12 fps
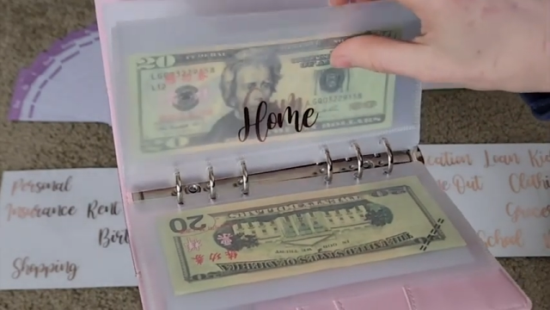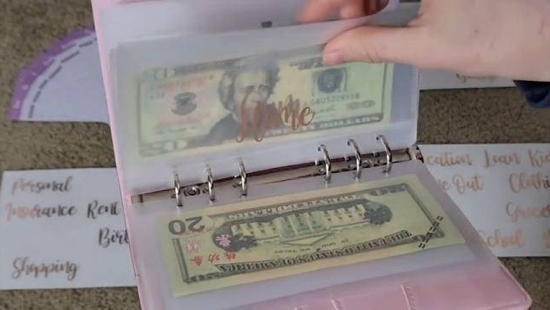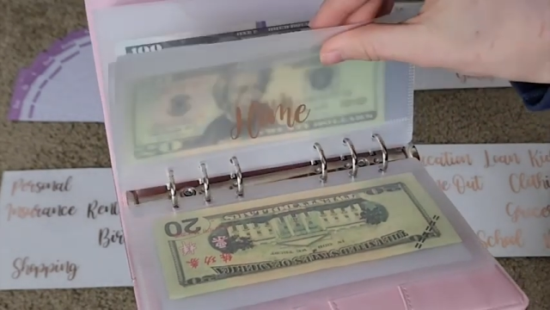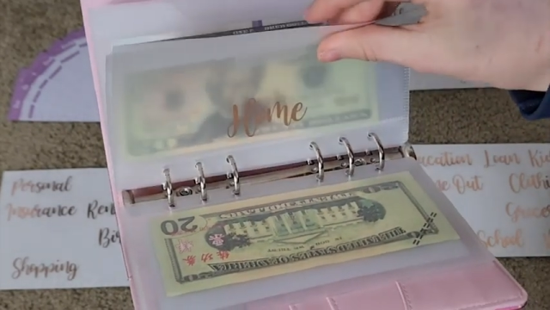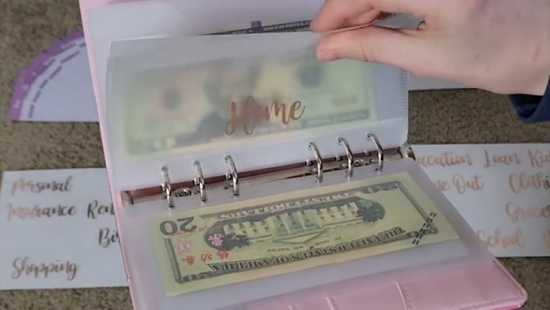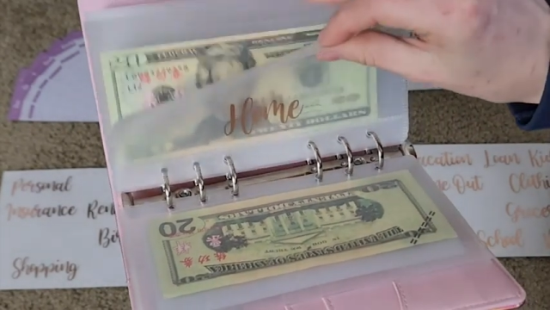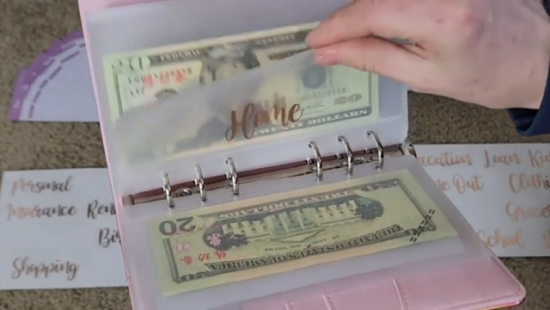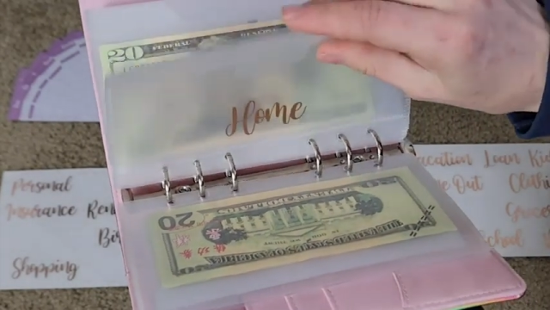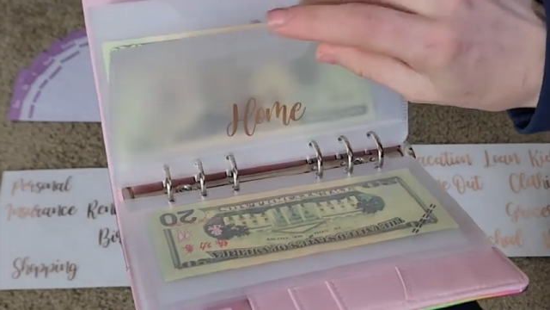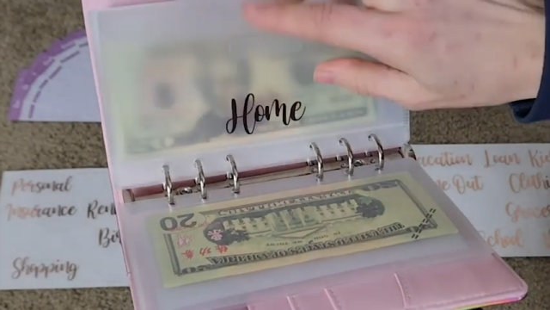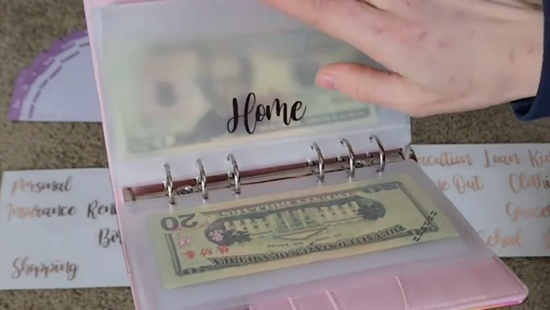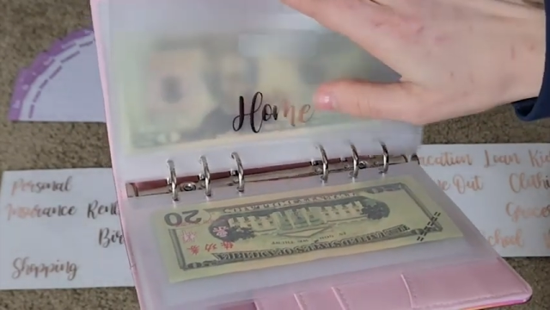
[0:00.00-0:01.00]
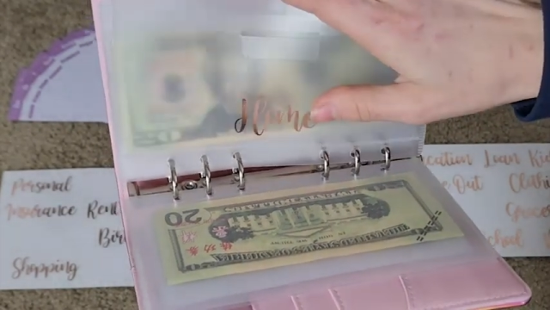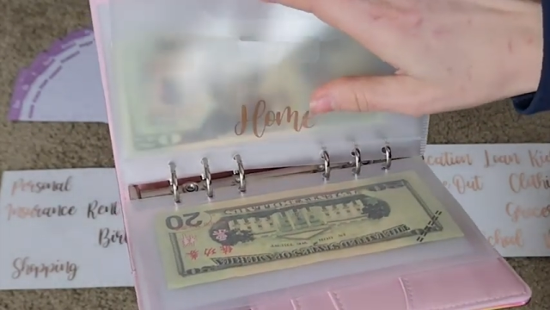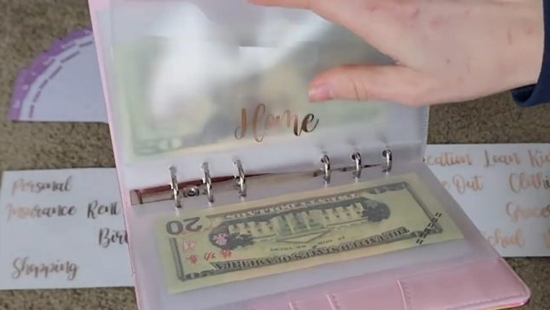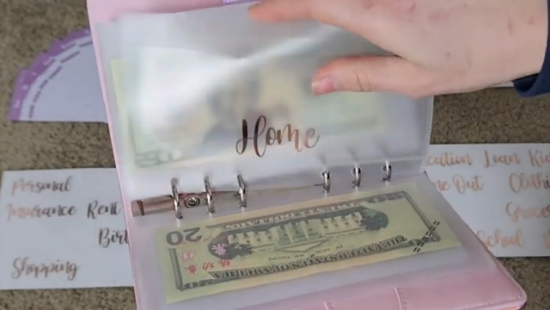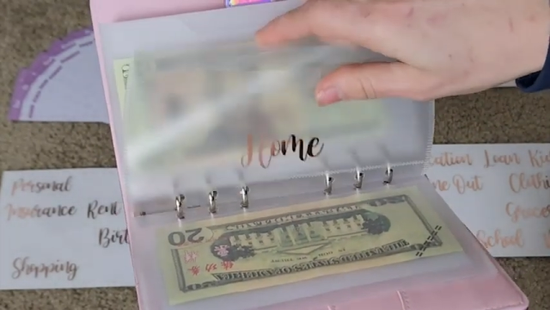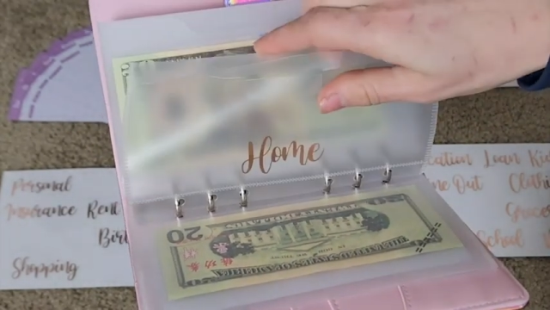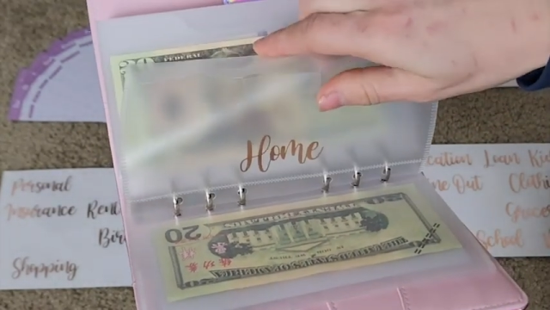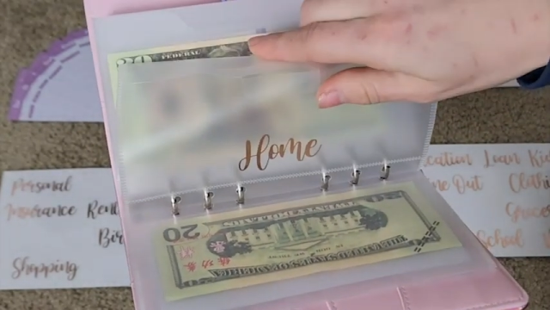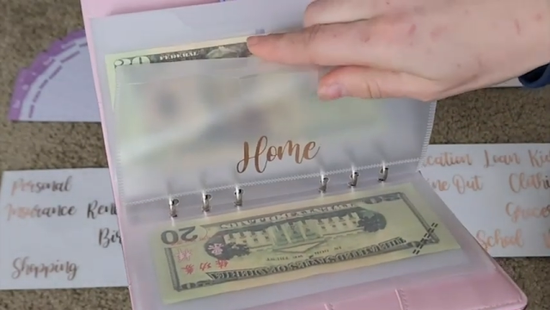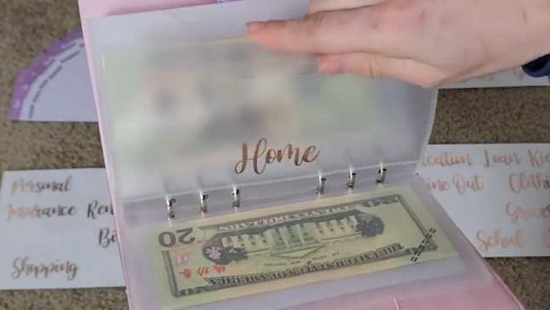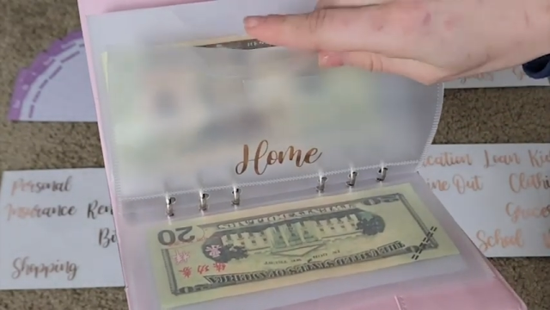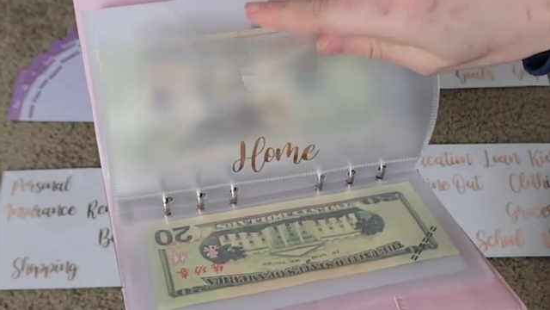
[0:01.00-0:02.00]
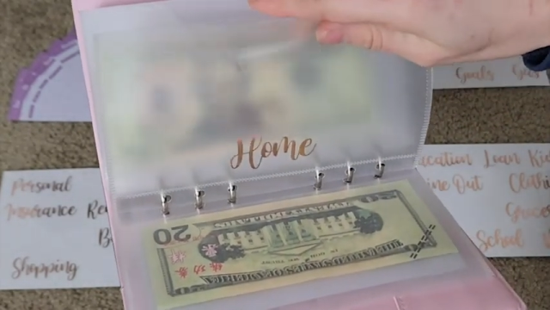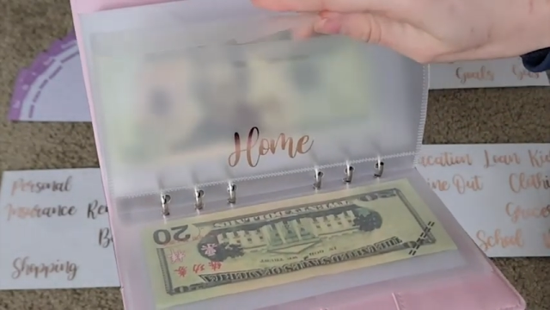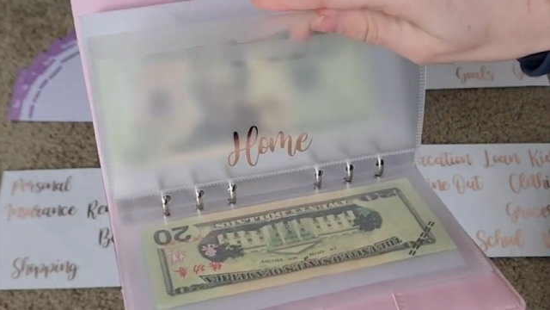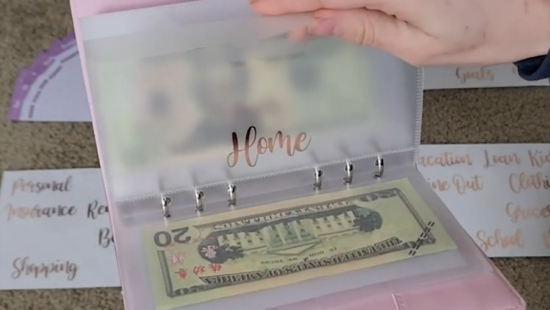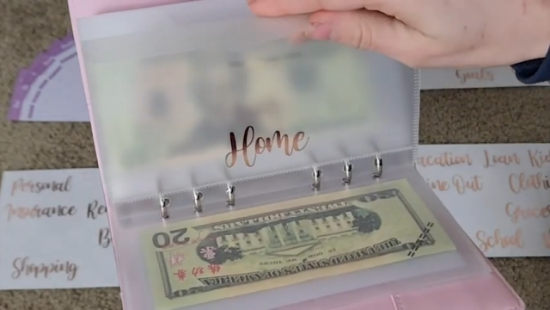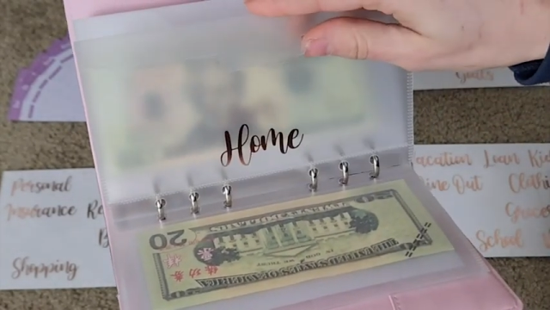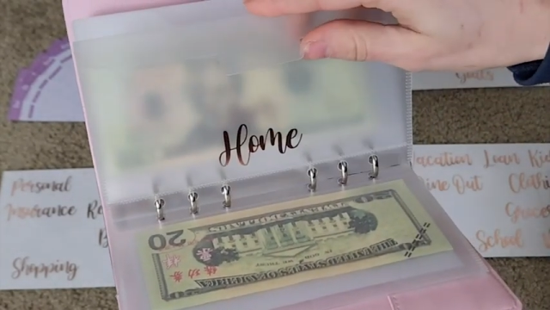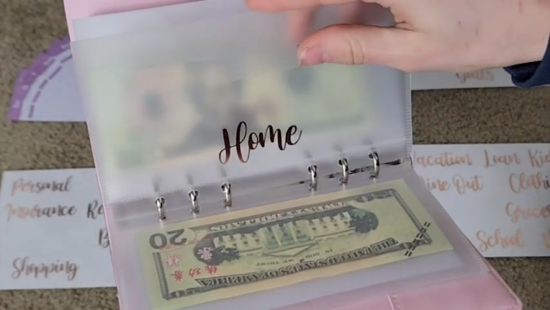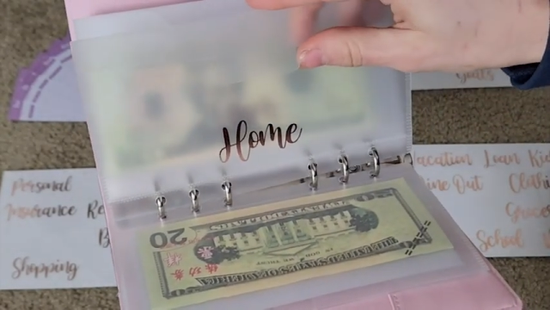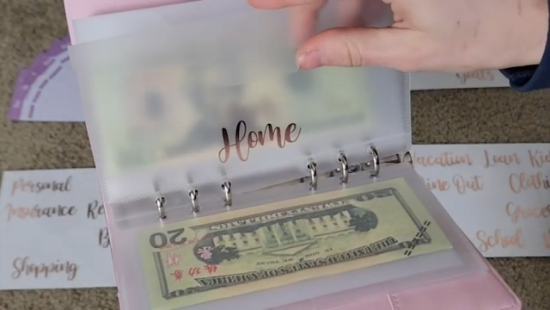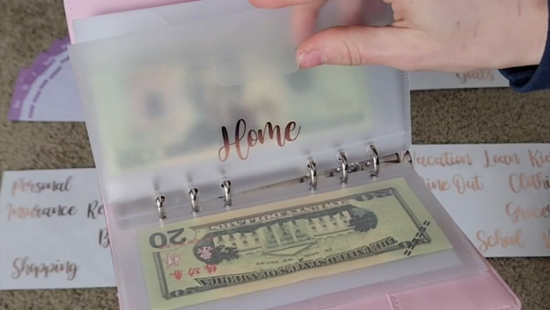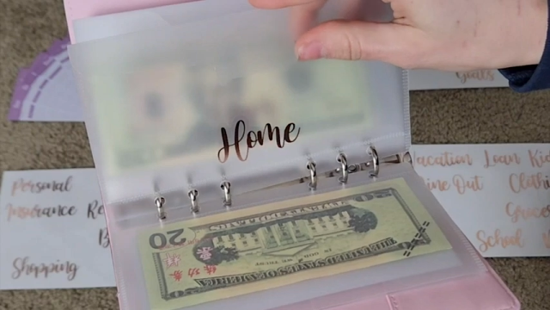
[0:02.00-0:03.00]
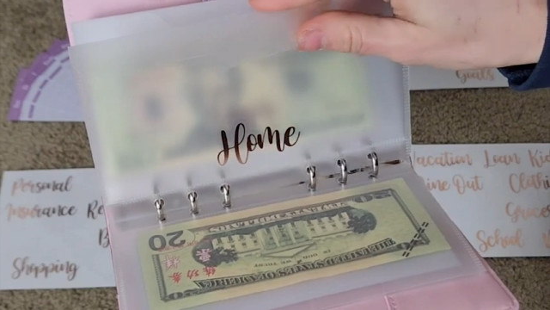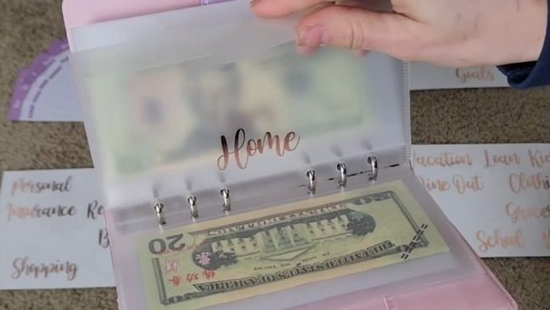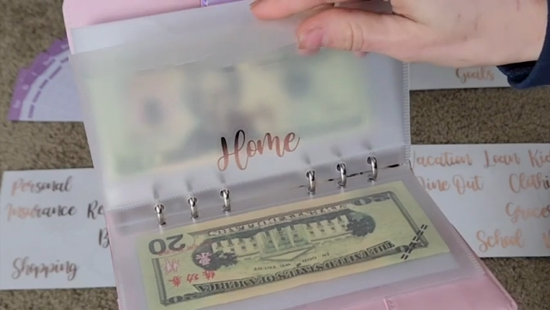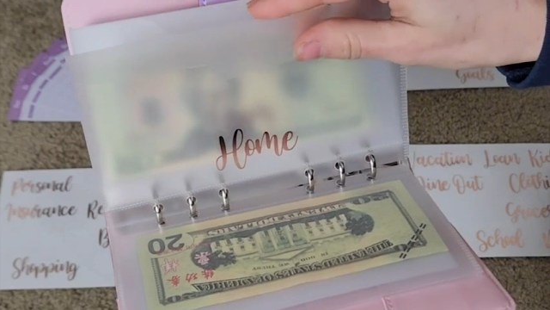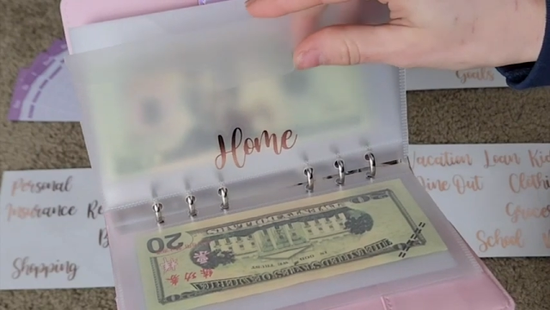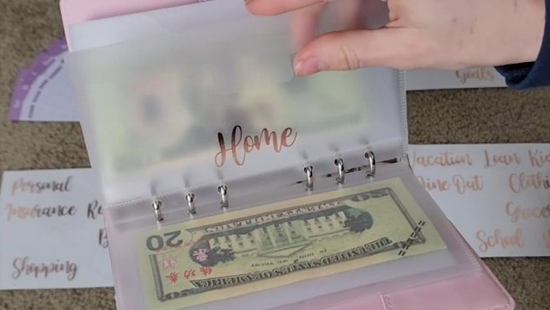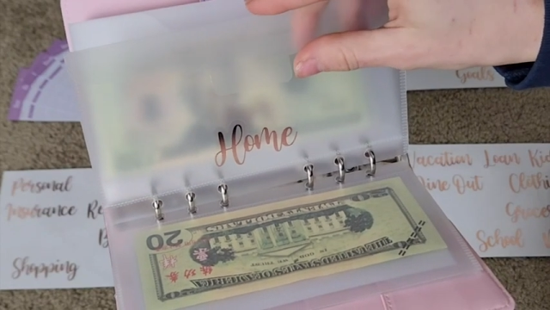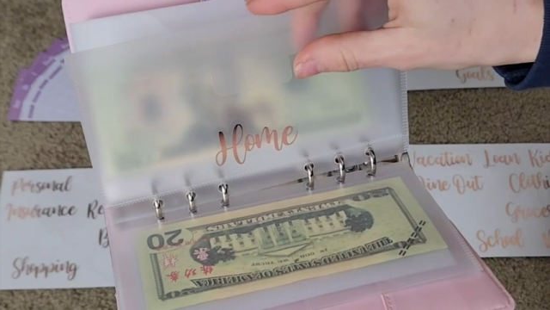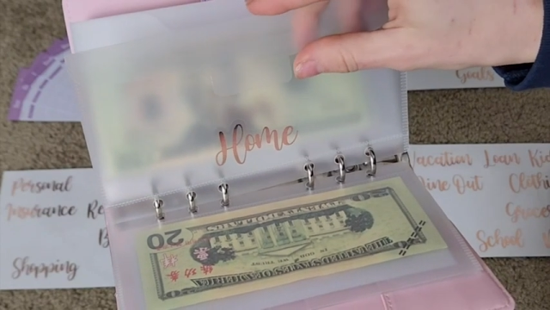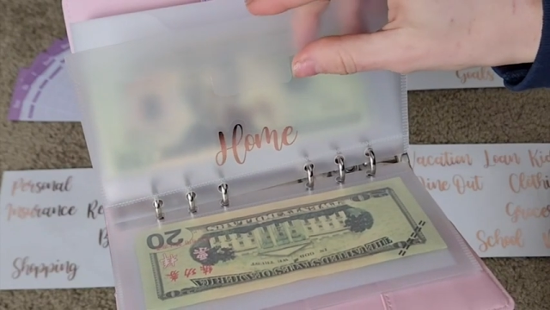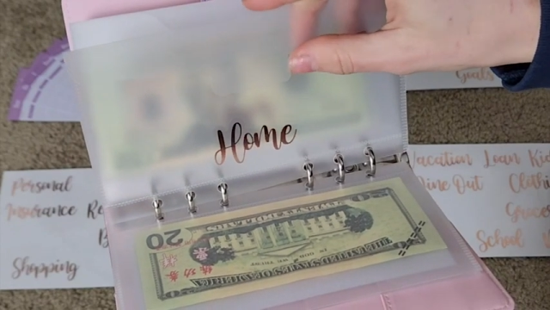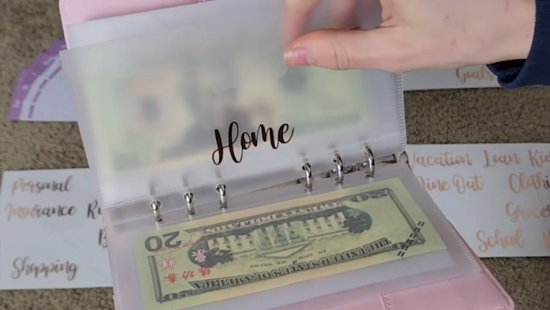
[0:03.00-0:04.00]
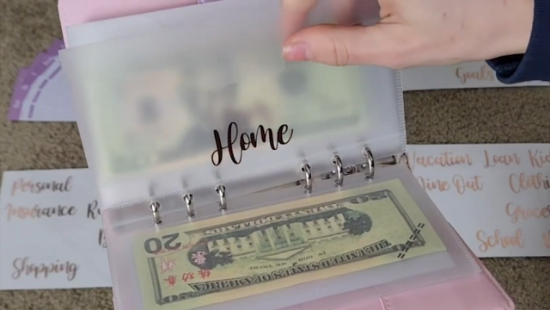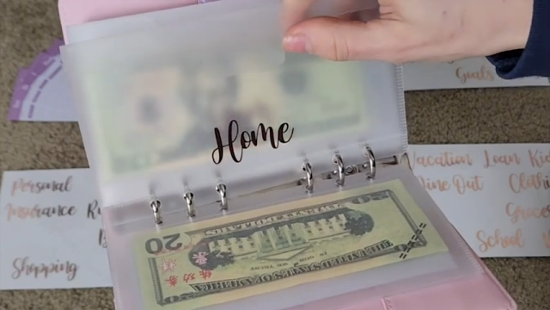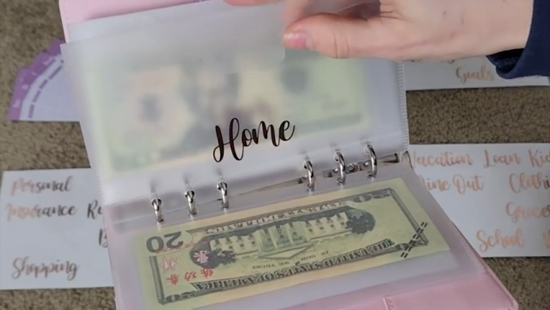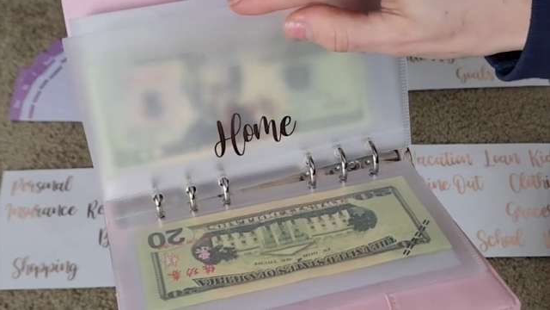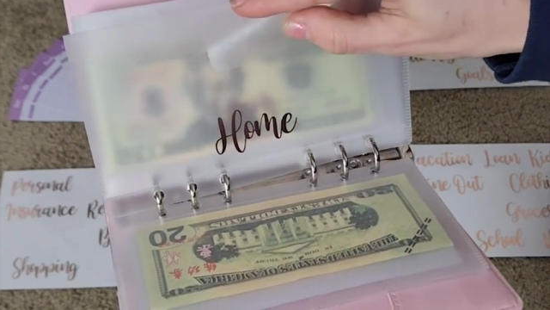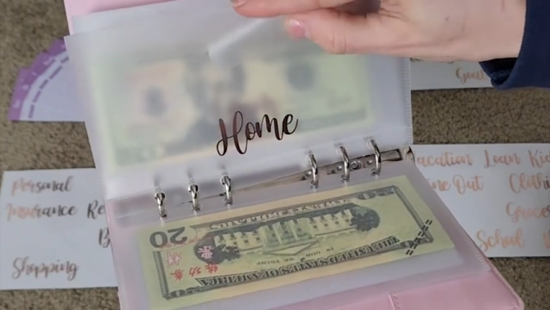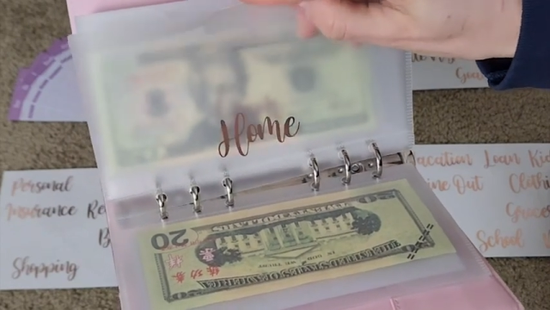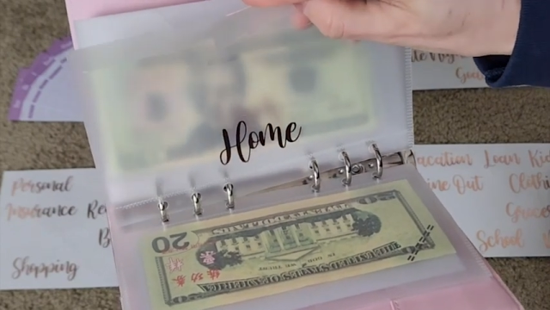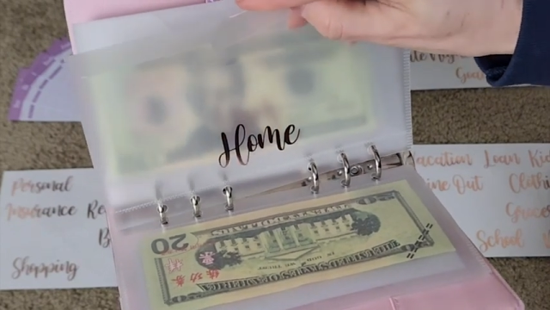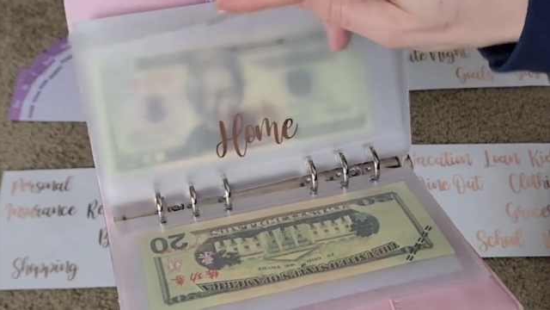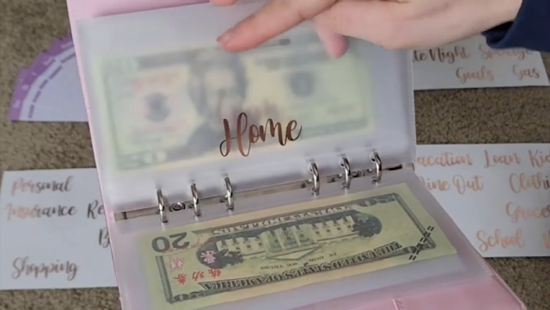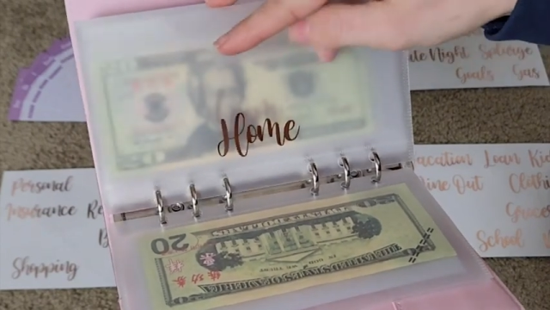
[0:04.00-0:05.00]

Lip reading: No face is visible, so there are no lips to read.